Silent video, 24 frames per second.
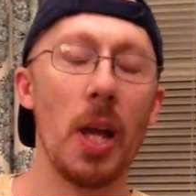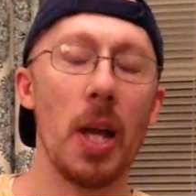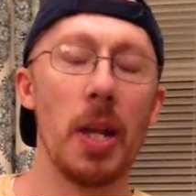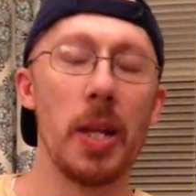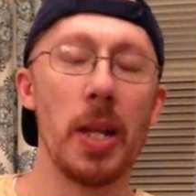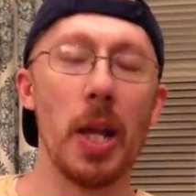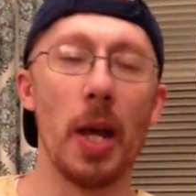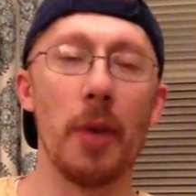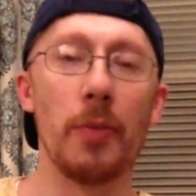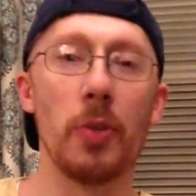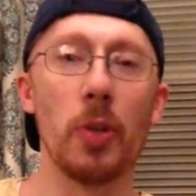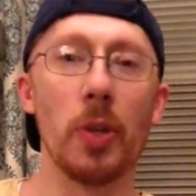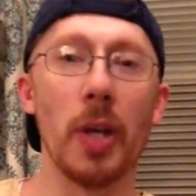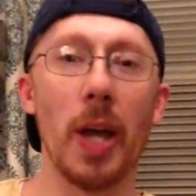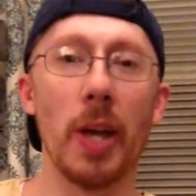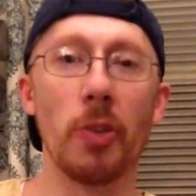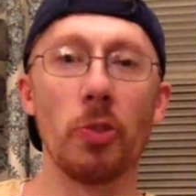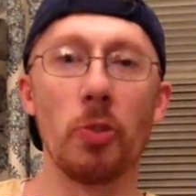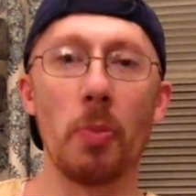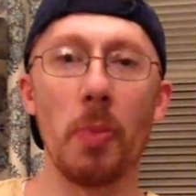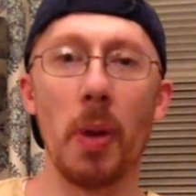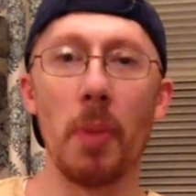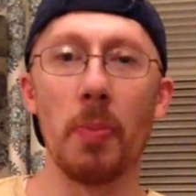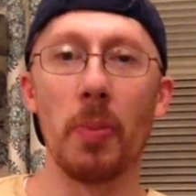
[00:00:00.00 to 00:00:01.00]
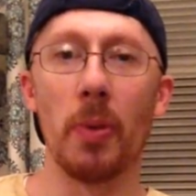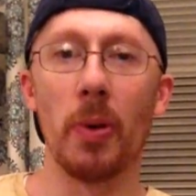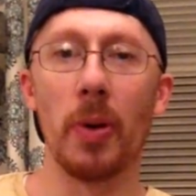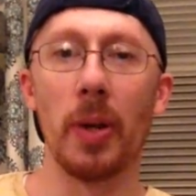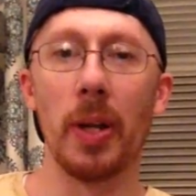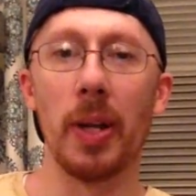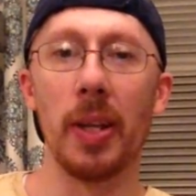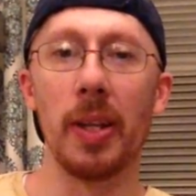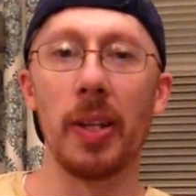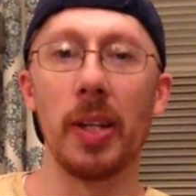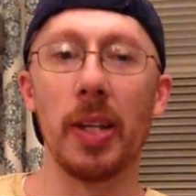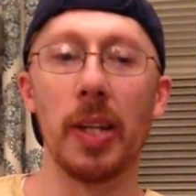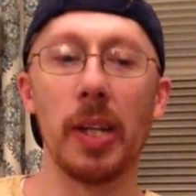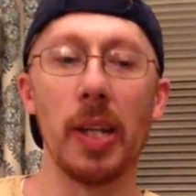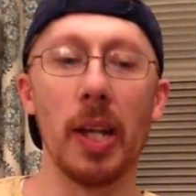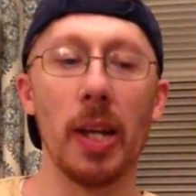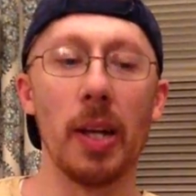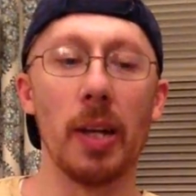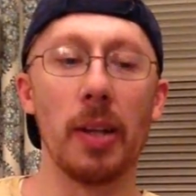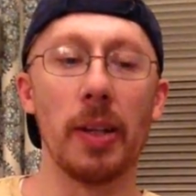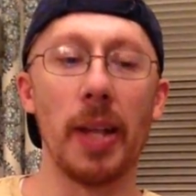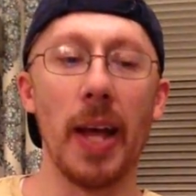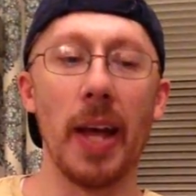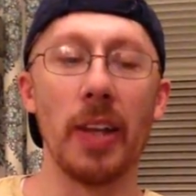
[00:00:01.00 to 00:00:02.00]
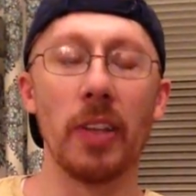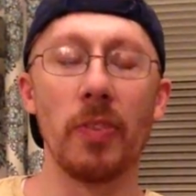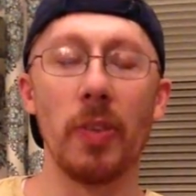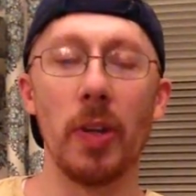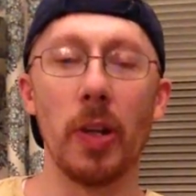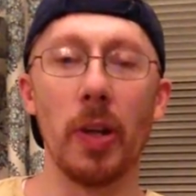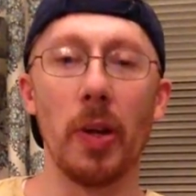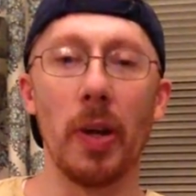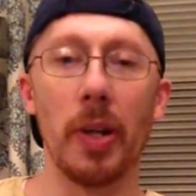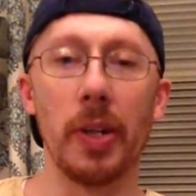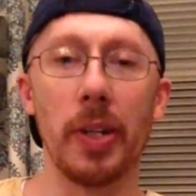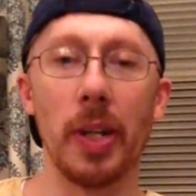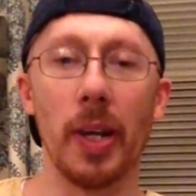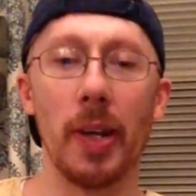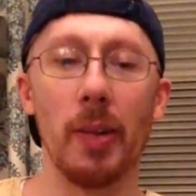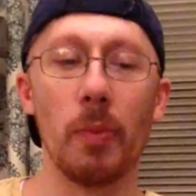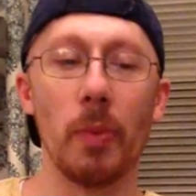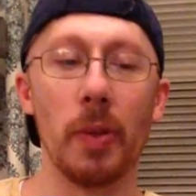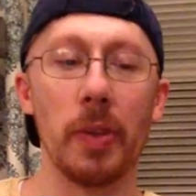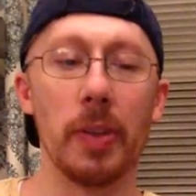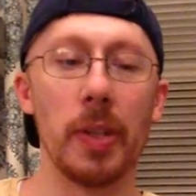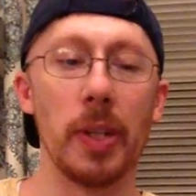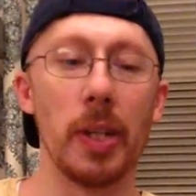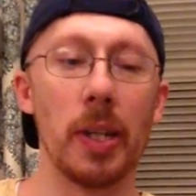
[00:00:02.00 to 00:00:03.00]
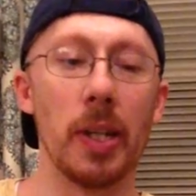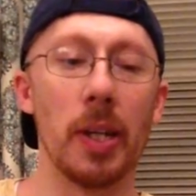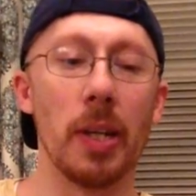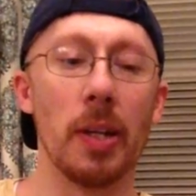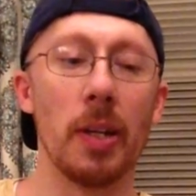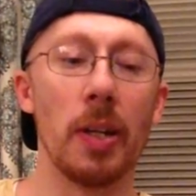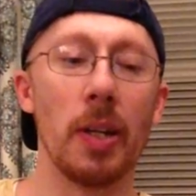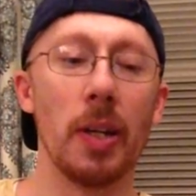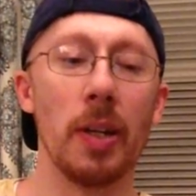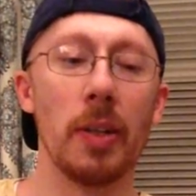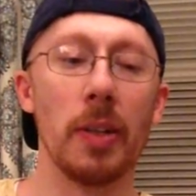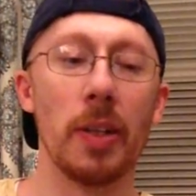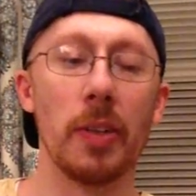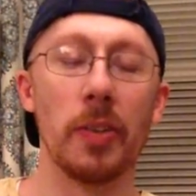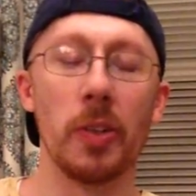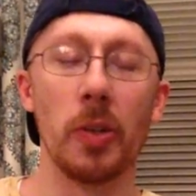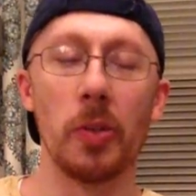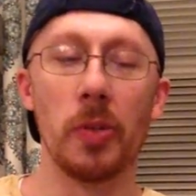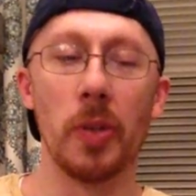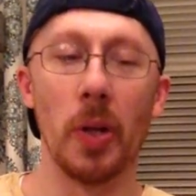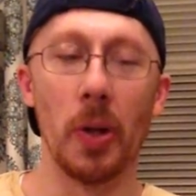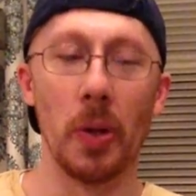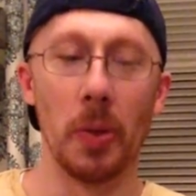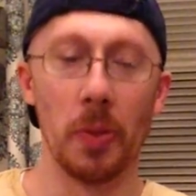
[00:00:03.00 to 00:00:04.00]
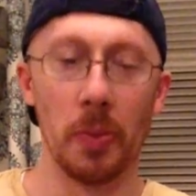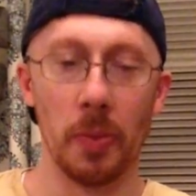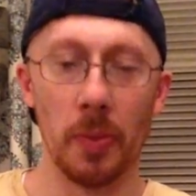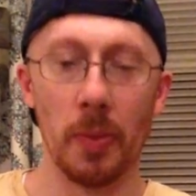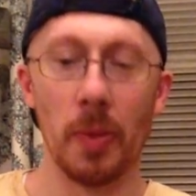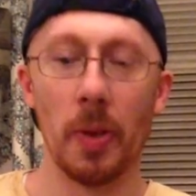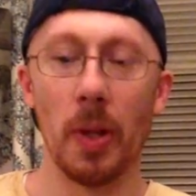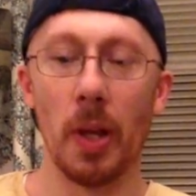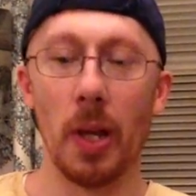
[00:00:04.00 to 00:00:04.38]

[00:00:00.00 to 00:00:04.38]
Now if you guys remember in the last video I done with the two-tone